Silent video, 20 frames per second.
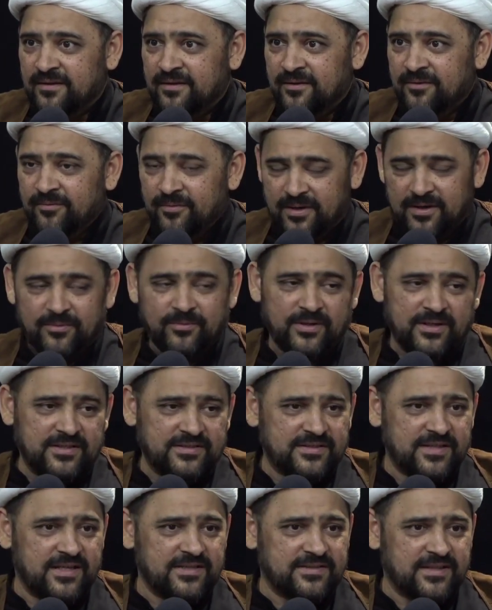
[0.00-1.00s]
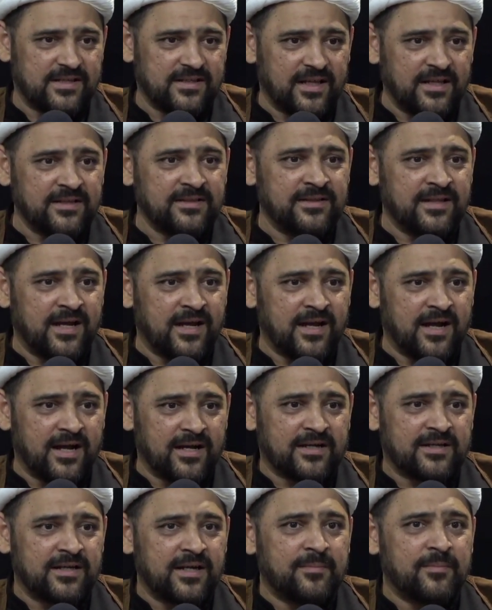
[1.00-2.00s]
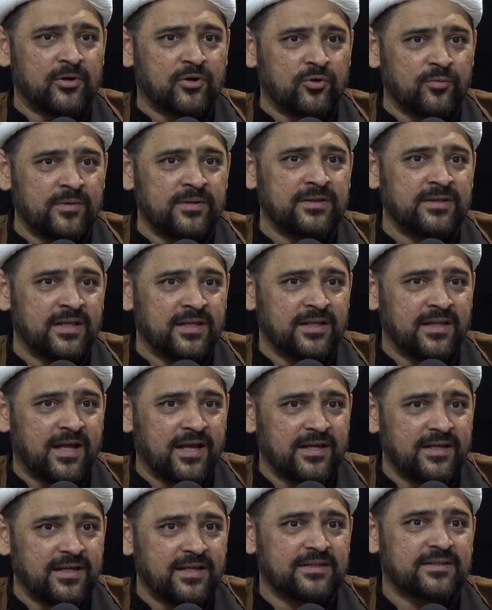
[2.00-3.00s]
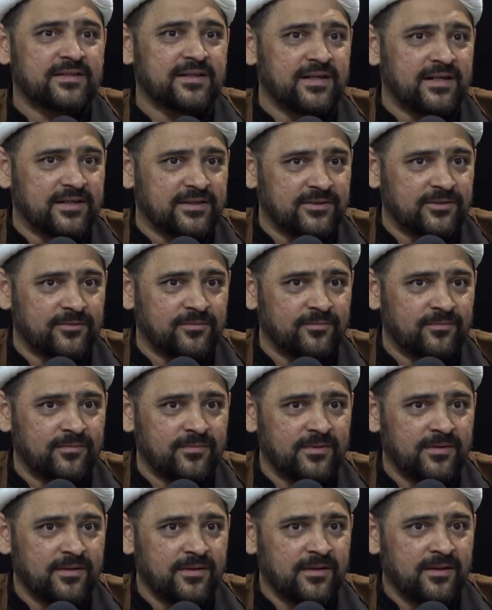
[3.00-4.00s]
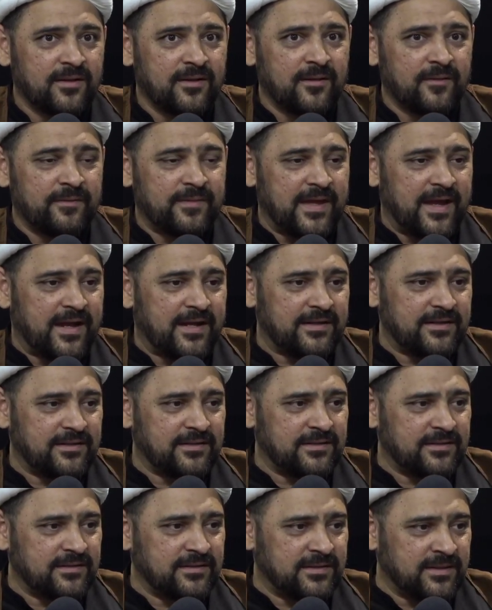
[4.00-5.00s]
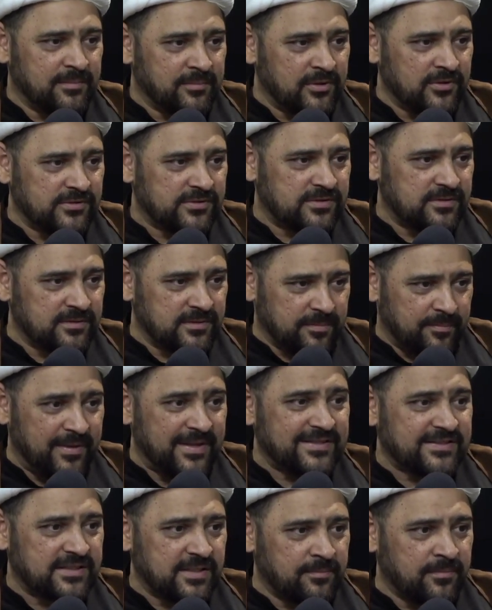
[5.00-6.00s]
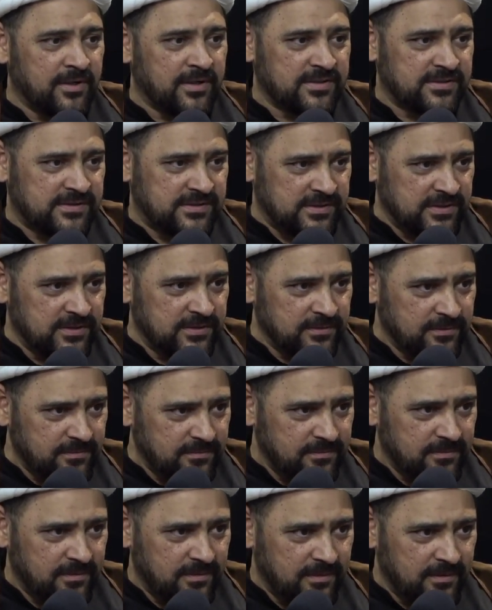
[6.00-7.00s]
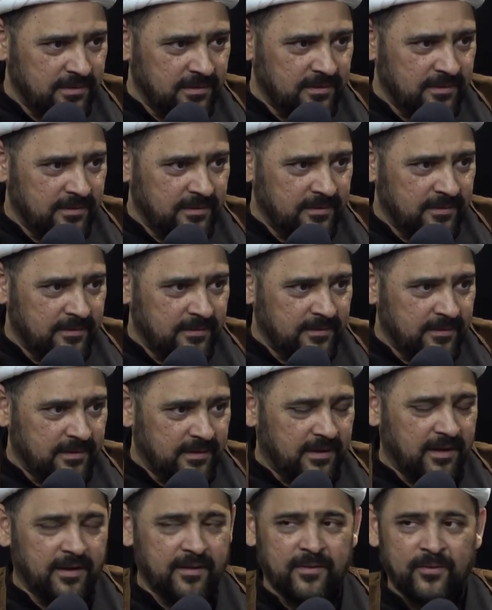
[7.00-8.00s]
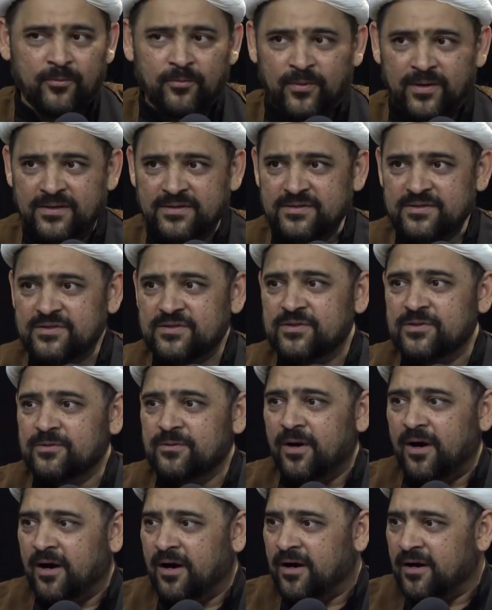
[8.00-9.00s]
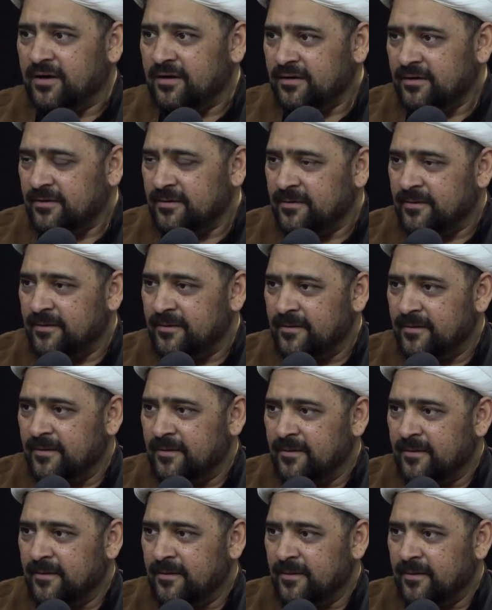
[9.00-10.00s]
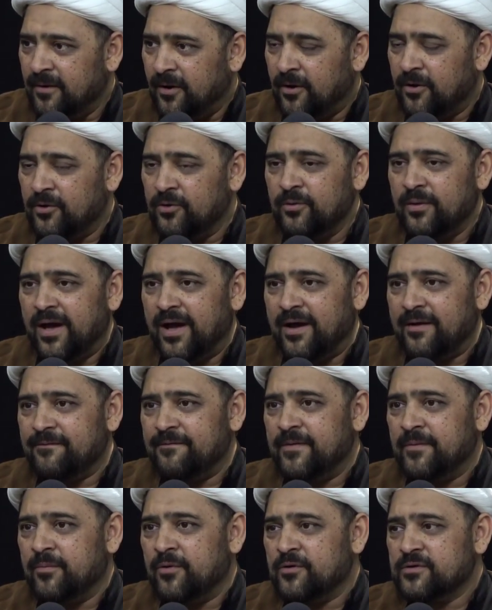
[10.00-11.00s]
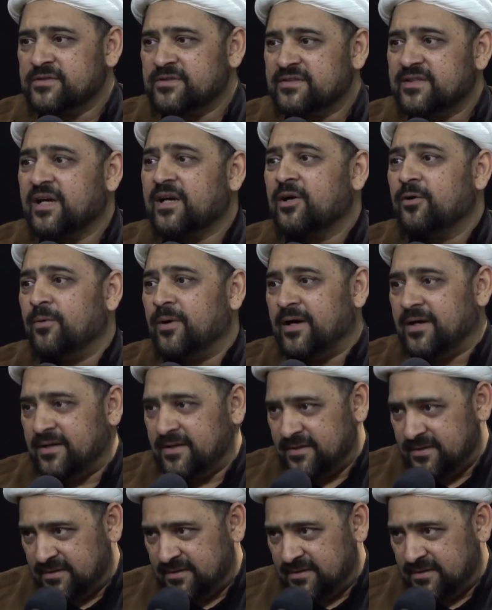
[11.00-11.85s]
Where He says that, Inna akramakum indallahi atqakum. That the best amongst you are the ones who are, or who have the most taqwa.